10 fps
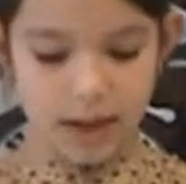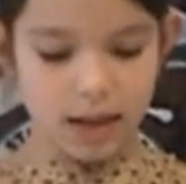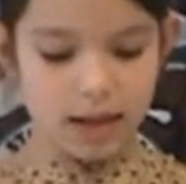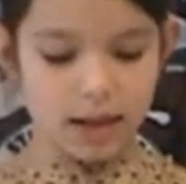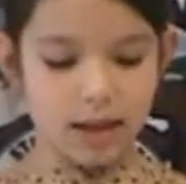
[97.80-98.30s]

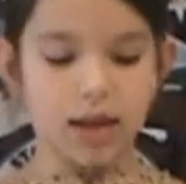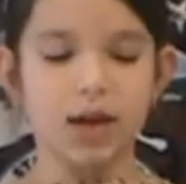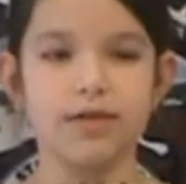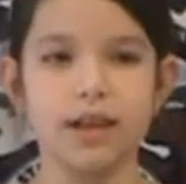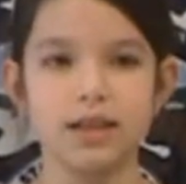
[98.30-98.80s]
In the year
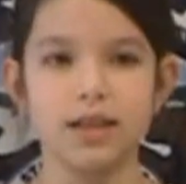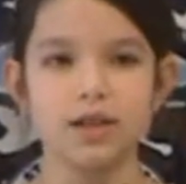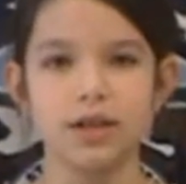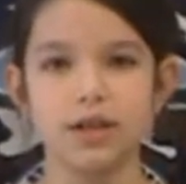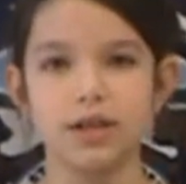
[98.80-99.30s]
of
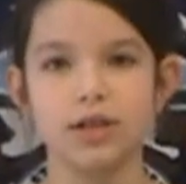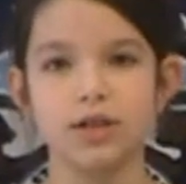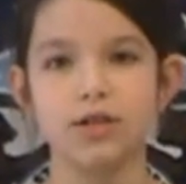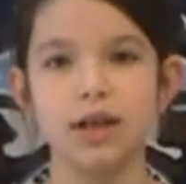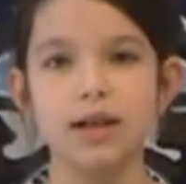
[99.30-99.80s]

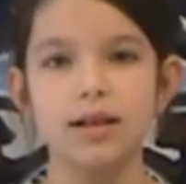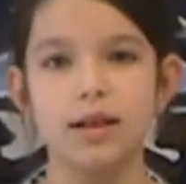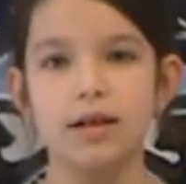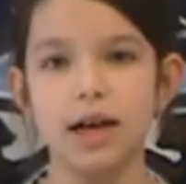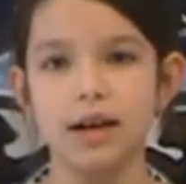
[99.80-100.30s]
1932,
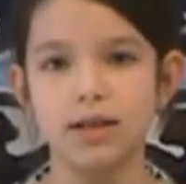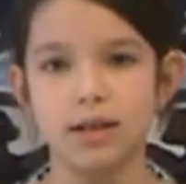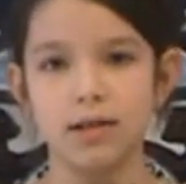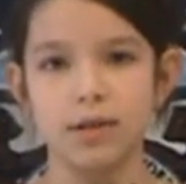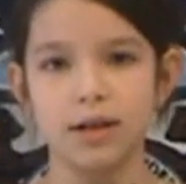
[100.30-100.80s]
Little House
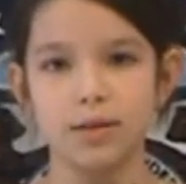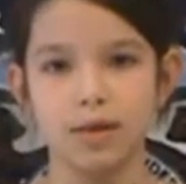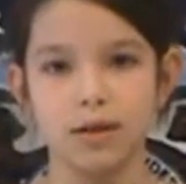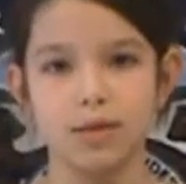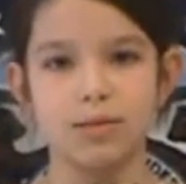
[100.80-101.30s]
in the Big
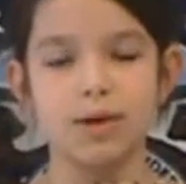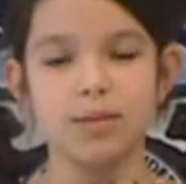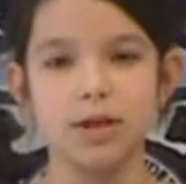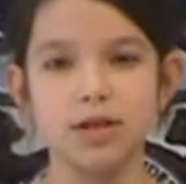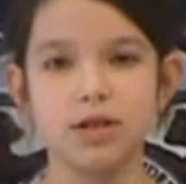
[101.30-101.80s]
Woods was
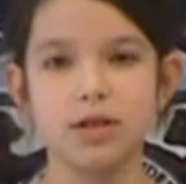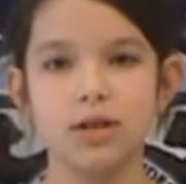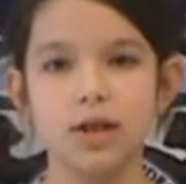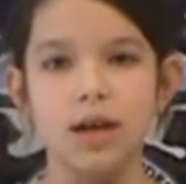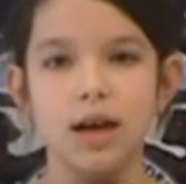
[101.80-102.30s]
published.
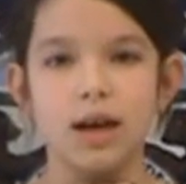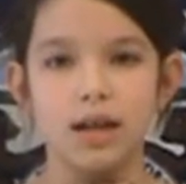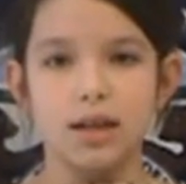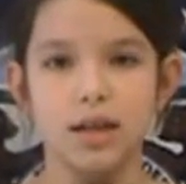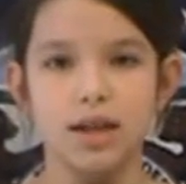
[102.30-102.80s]

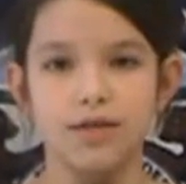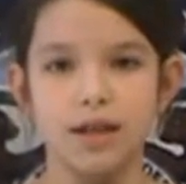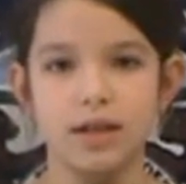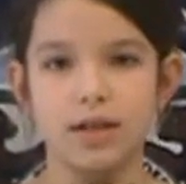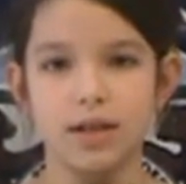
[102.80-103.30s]
In the year of
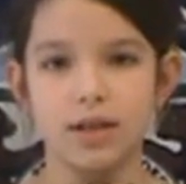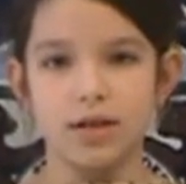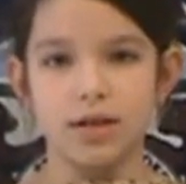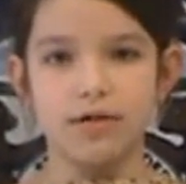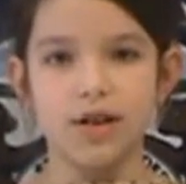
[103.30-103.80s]

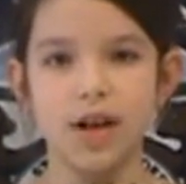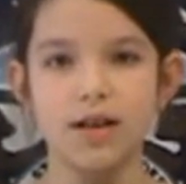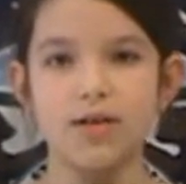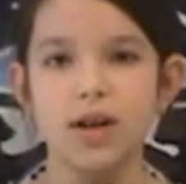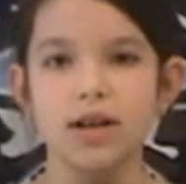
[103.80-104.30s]

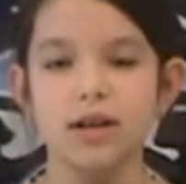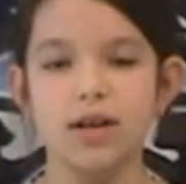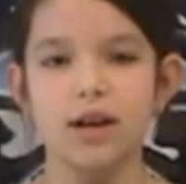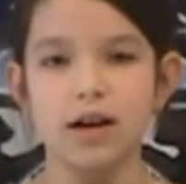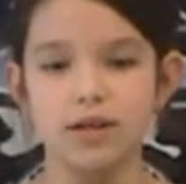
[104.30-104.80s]
1935,
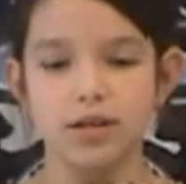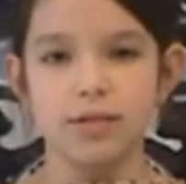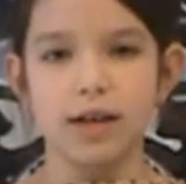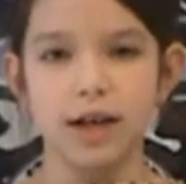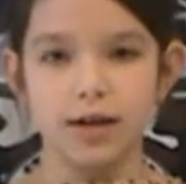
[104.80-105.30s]
Little House on the
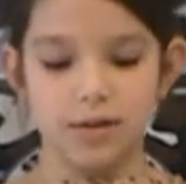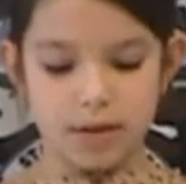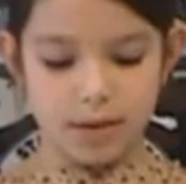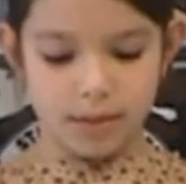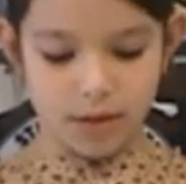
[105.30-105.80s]
Prairie
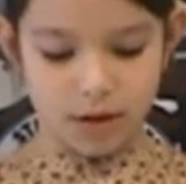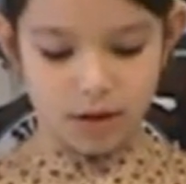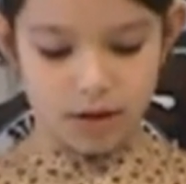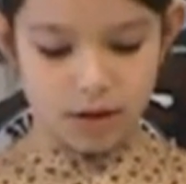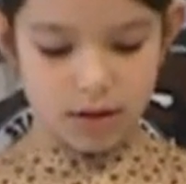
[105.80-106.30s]
was published.